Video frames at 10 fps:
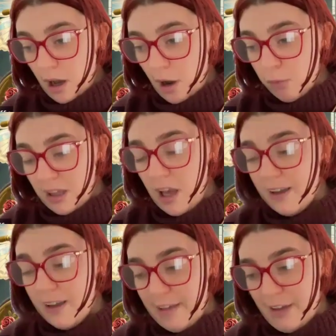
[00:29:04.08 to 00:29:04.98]

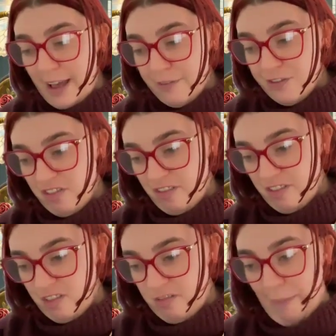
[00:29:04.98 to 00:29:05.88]
Alternative
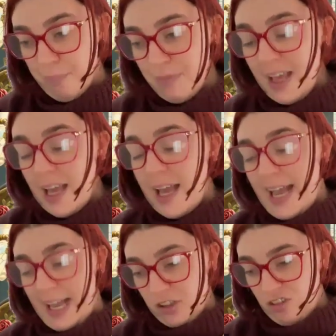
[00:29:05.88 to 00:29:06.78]

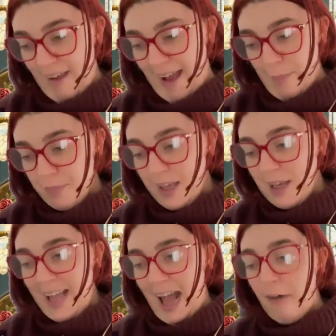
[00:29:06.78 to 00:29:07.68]
history.
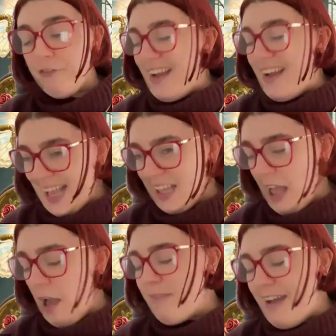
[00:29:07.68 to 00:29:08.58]
Now, this
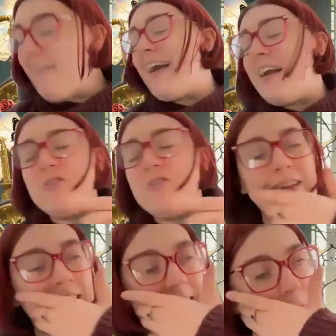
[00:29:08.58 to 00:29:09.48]
is a really
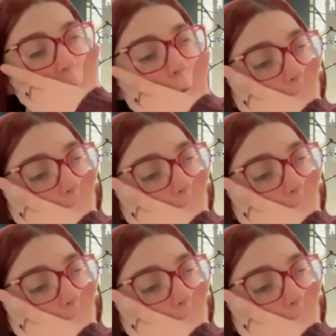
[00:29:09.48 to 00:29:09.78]
interesting